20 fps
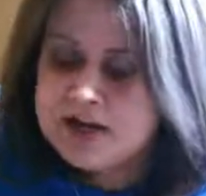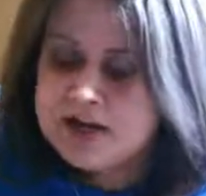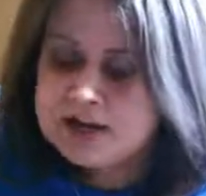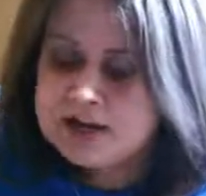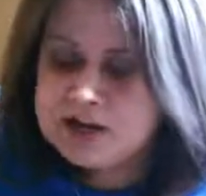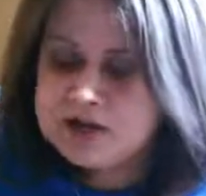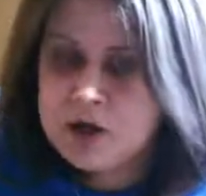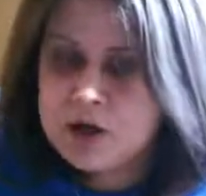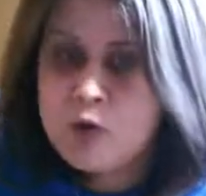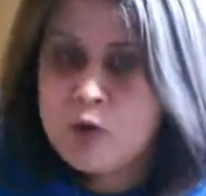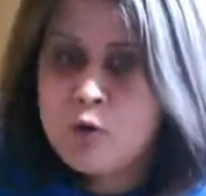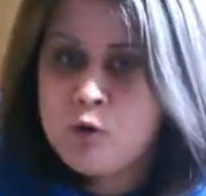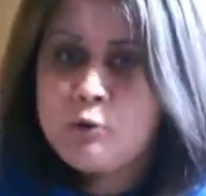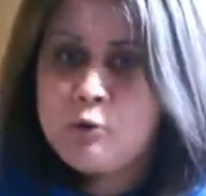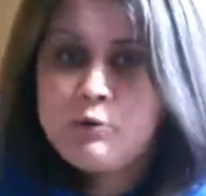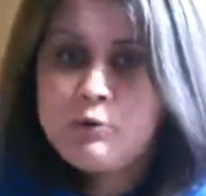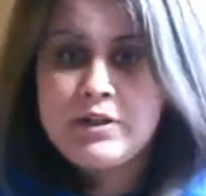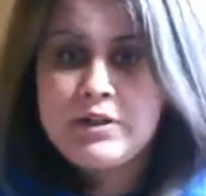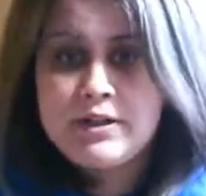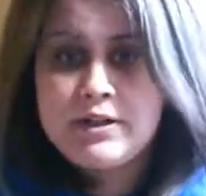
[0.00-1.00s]

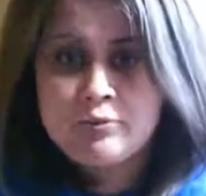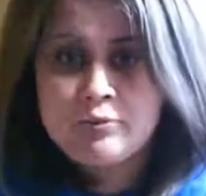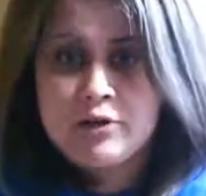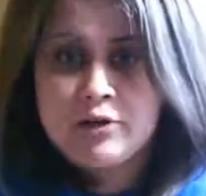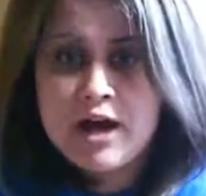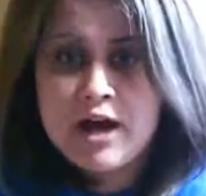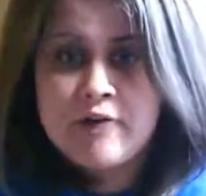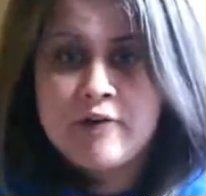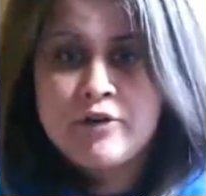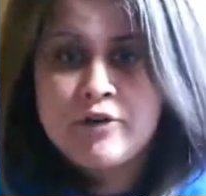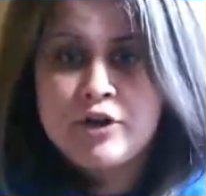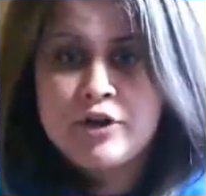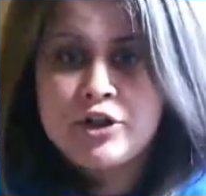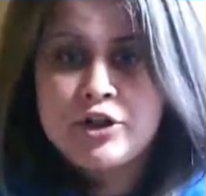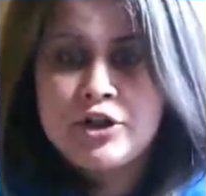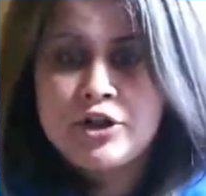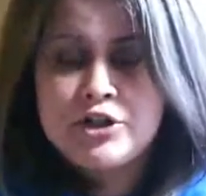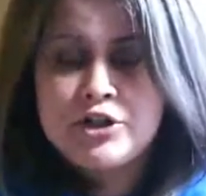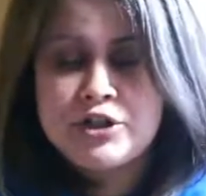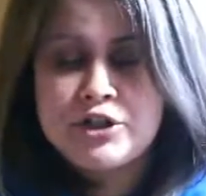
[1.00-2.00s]
So without
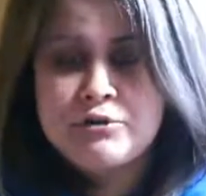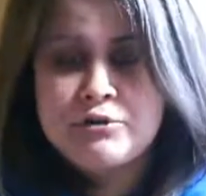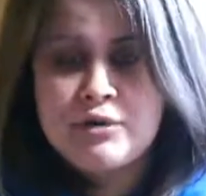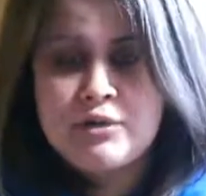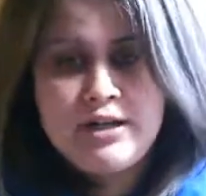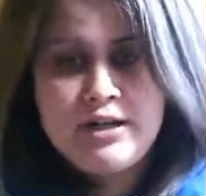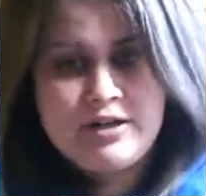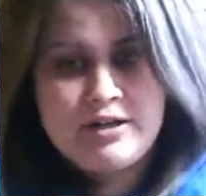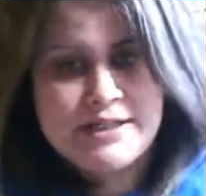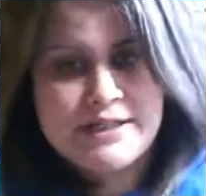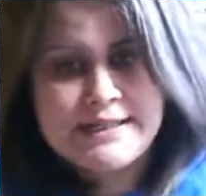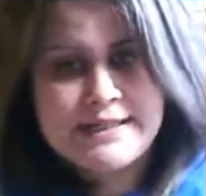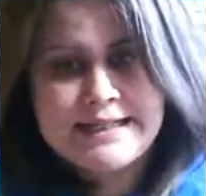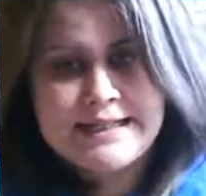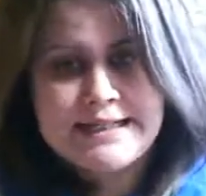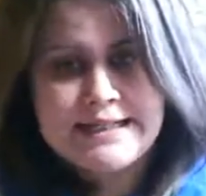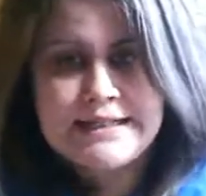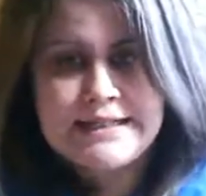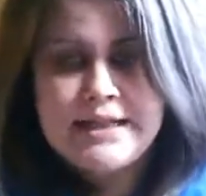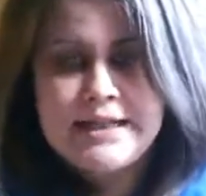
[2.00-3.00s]
further ado, here's
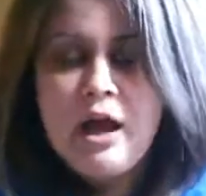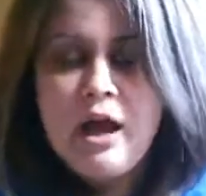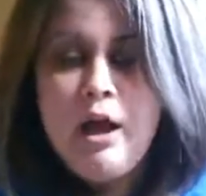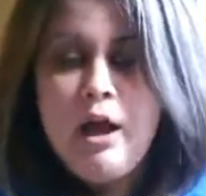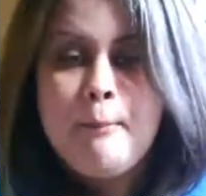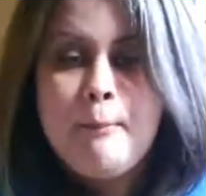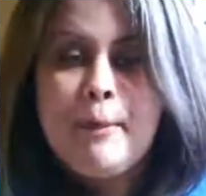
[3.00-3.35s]
this.